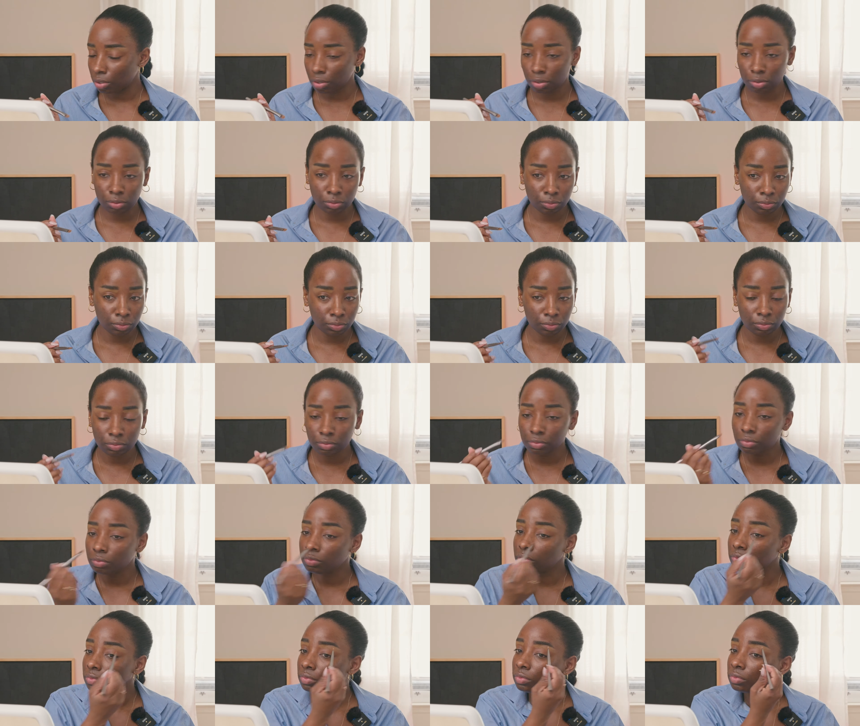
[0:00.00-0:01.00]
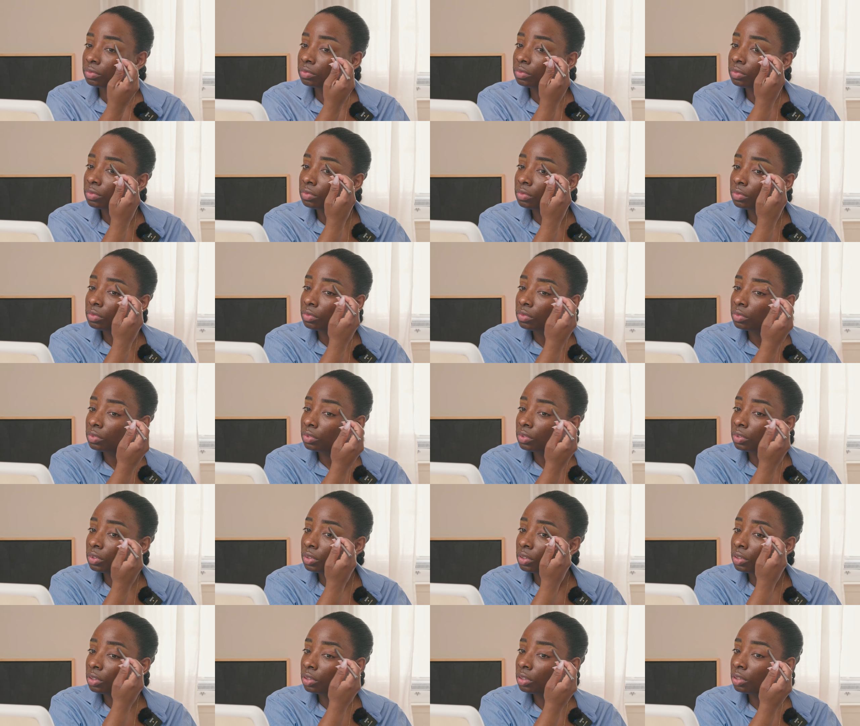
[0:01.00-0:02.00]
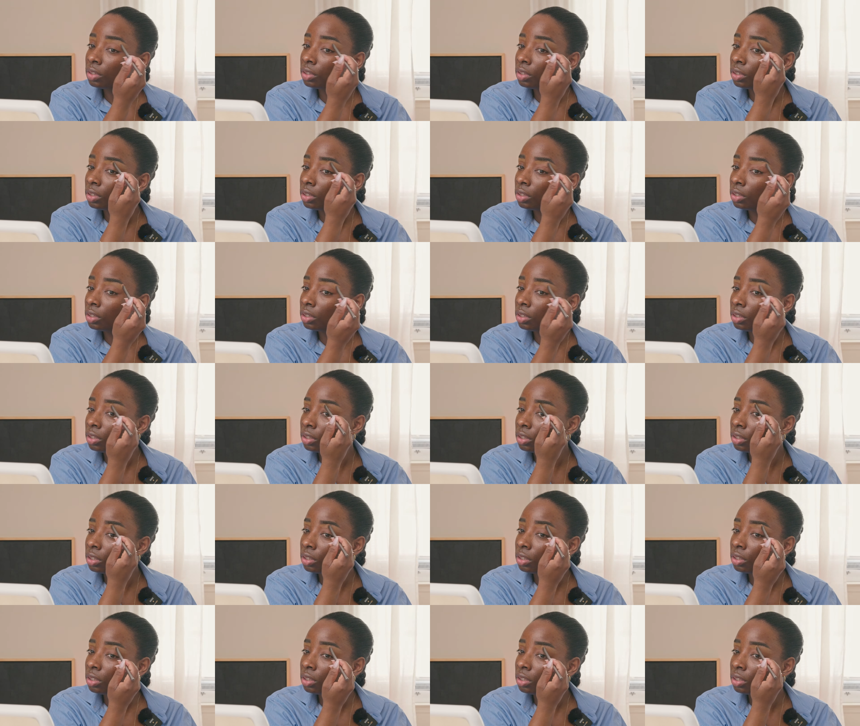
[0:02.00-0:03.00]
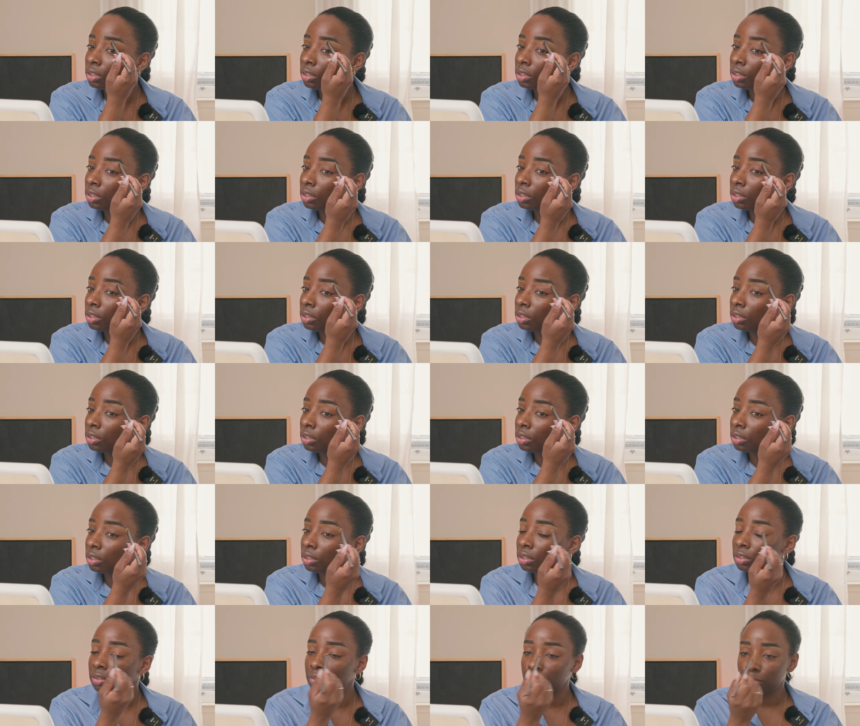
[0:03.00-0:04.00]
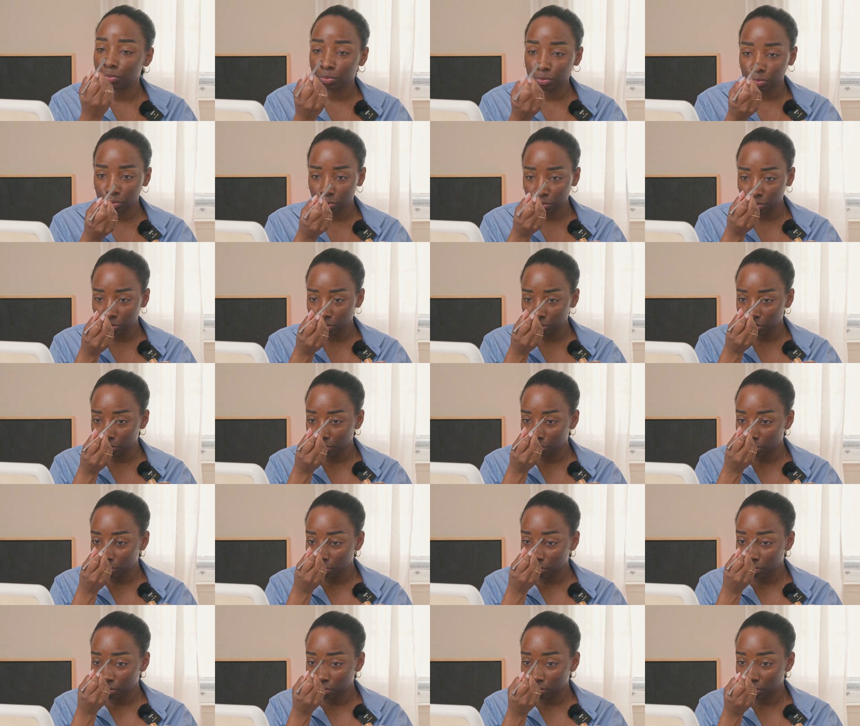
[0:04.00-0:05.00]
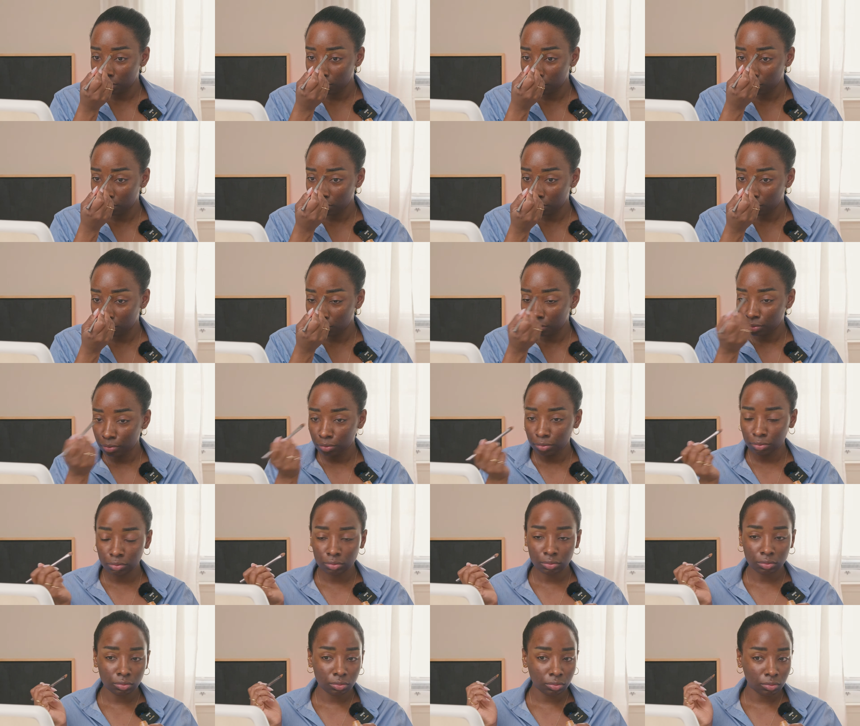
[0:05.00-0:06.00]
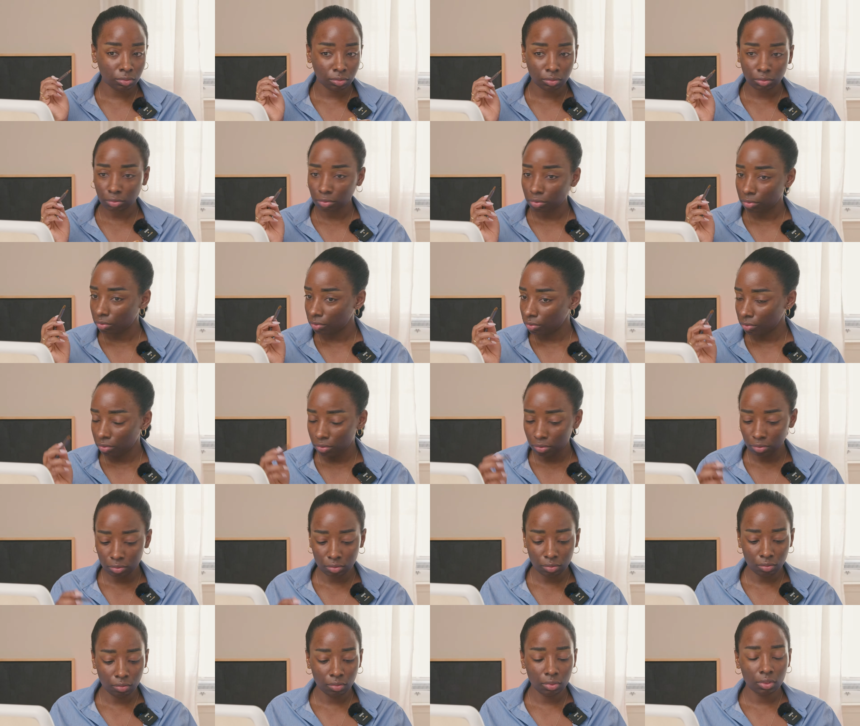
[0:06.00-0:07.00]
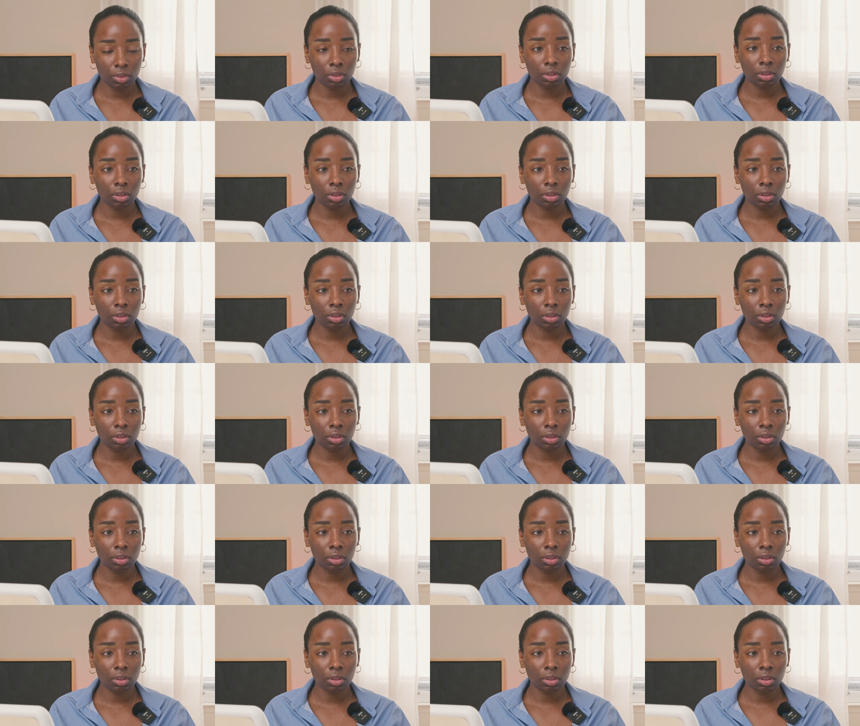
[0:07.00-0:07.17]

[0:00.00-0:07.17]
Nobody speaks.